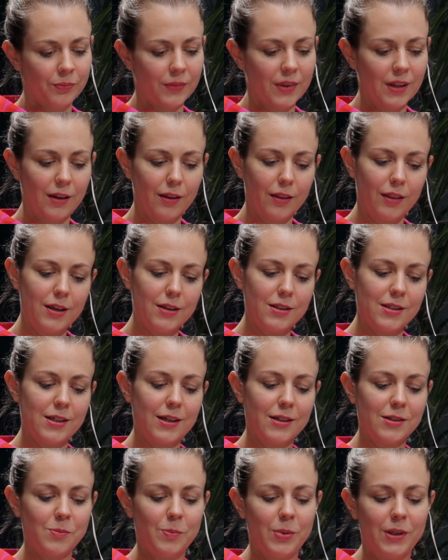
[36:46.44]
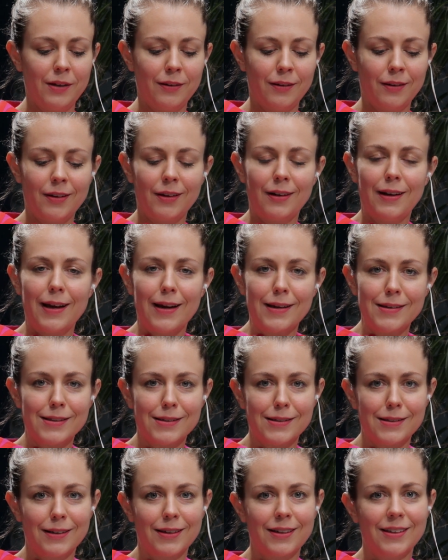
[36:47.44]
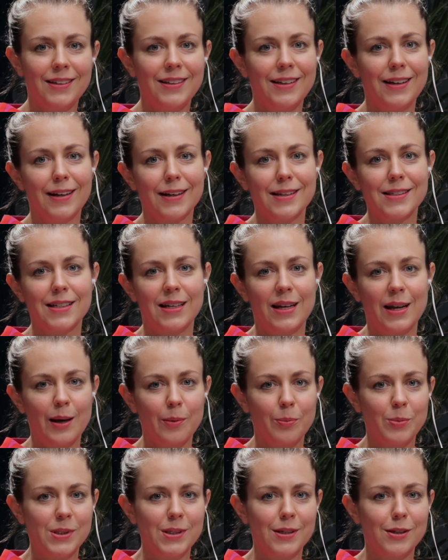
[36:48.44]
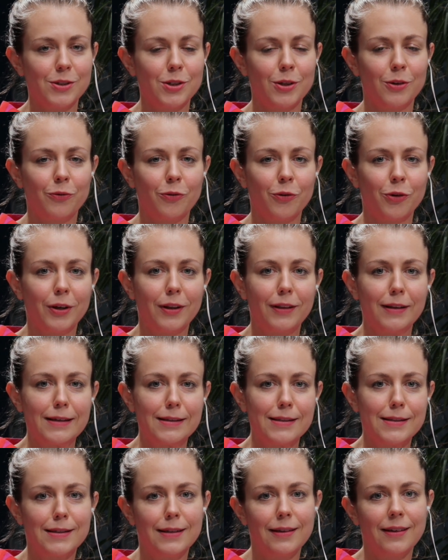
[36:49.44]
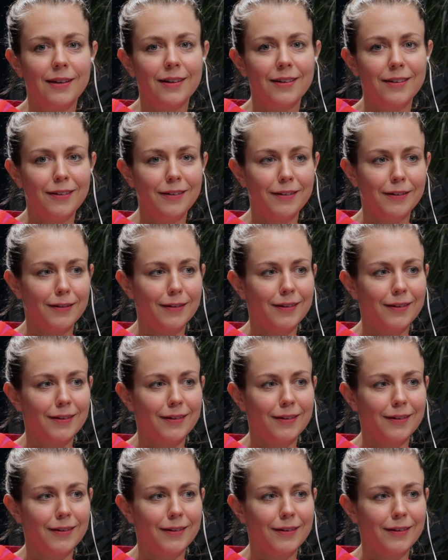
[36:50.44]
This has been the last DILAX Lab session for this year.